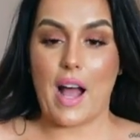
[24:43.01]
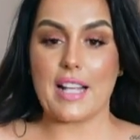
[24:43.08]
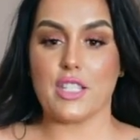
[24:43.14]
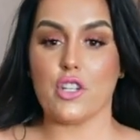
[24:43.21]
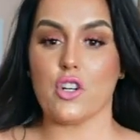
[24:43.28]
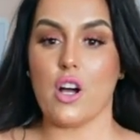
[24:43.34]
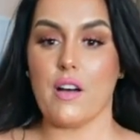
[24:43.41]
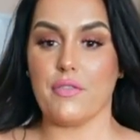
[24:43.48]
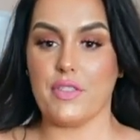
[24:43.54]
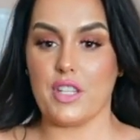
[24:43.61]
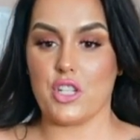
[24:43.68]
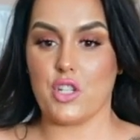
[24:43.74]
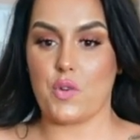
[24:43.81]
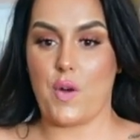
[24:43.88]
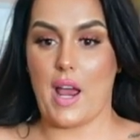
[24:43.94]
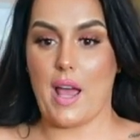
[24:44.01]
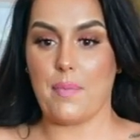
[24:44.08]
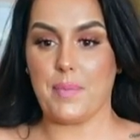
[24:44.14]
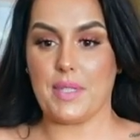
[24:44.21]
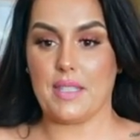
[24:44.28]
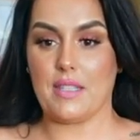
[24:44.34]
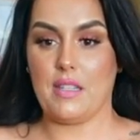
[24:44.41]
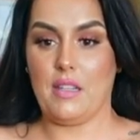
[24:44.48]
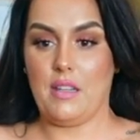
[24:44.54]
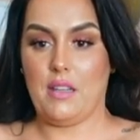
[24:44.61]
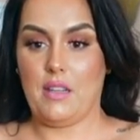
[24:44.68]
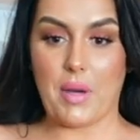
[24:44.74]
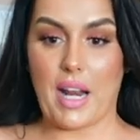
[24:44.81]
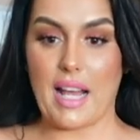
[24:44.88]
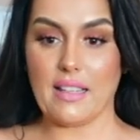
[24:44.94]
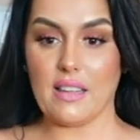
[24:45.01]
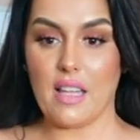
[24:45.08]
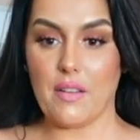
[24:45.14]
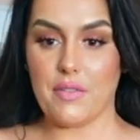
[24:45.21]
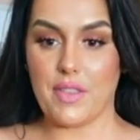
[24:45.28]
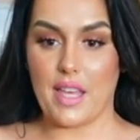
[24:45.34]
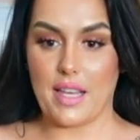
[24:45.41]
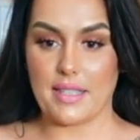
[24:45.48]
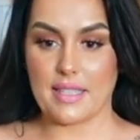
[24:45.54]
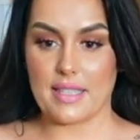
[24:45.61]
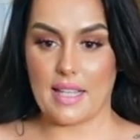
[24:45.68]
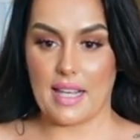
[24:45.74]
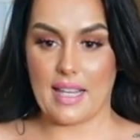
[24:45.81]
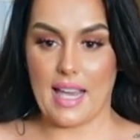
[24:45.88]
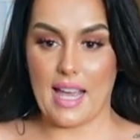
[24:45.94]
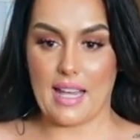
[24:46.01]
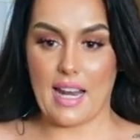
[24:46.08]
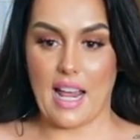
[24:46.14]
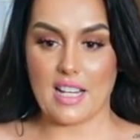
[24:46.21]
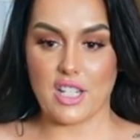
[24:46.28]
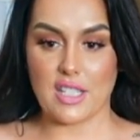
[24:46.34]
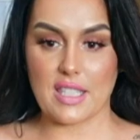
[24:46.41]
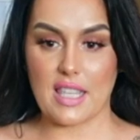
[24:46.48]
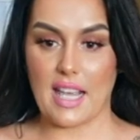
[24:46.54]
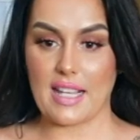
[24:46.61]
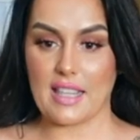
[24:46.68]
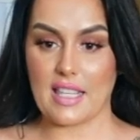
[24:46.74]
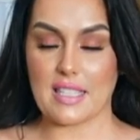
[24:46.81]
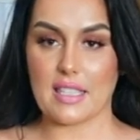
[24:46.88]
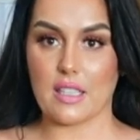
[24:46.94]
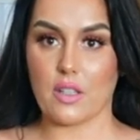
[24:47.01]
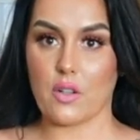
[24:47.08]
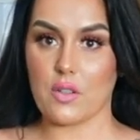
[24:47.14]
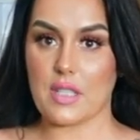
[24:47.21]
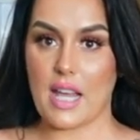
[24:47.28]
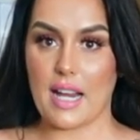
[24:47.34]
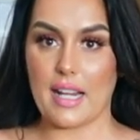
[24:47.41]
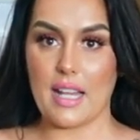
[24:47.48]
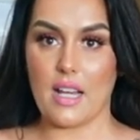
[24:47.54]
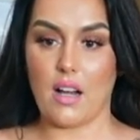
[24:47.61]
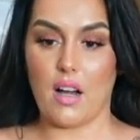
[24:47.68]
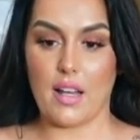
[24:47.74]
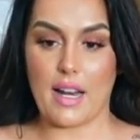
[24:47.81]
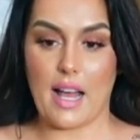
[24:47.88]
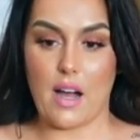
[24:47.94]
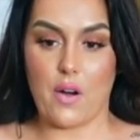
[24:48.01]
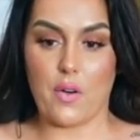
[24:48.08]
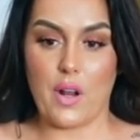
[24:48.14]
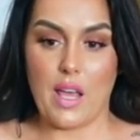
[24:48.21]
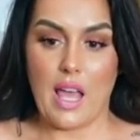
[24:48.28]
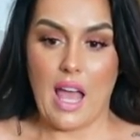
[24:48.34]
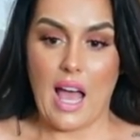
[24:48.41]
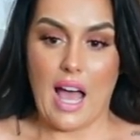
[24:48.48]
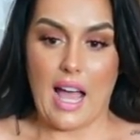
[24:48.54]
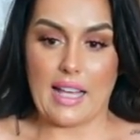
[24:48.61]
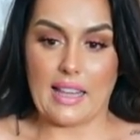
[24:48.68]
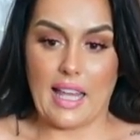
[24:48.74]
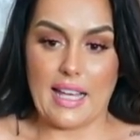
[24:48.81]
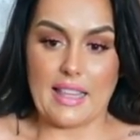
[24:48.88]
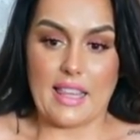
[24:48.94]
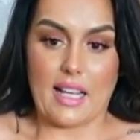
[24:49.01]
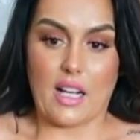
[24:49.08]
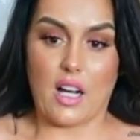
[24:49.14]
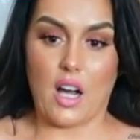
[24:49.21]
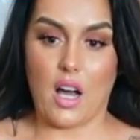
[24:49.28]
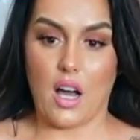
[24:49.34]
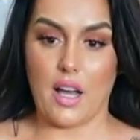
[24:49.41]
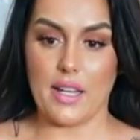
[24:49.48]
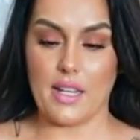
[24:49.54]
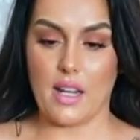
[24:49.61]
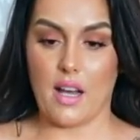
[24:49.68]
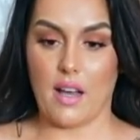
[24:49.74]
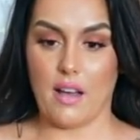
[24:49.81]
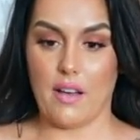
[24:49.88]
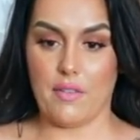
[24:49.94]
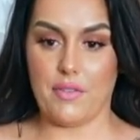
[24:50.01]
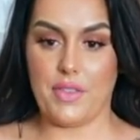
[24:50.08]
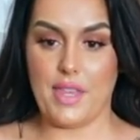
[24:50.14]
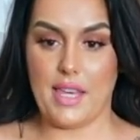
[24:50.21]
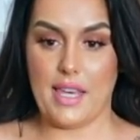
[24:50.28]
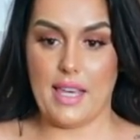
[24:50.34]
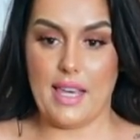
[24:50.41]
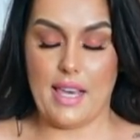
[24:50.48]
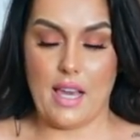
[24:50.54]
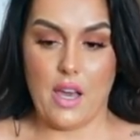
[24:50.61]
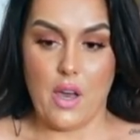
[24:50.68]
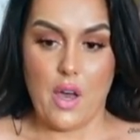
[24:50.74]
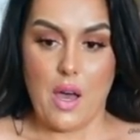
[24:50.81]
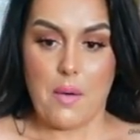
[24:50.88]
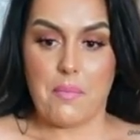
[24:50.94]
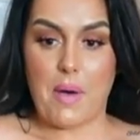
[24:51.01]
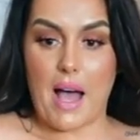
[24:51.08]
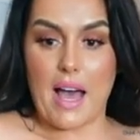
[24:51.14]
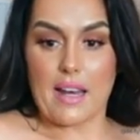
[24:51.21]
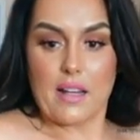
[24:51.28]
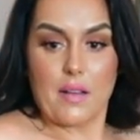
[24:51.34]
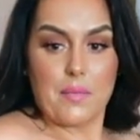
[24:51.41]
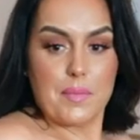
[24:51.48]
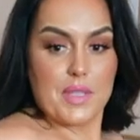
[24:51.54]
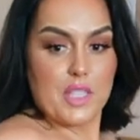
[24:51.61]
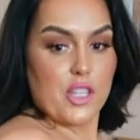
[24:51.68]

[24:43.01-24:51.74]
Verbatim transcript: I took off the straps, but I love this. Again, I just like this little tiny cutout. I like the cut of the bottoms.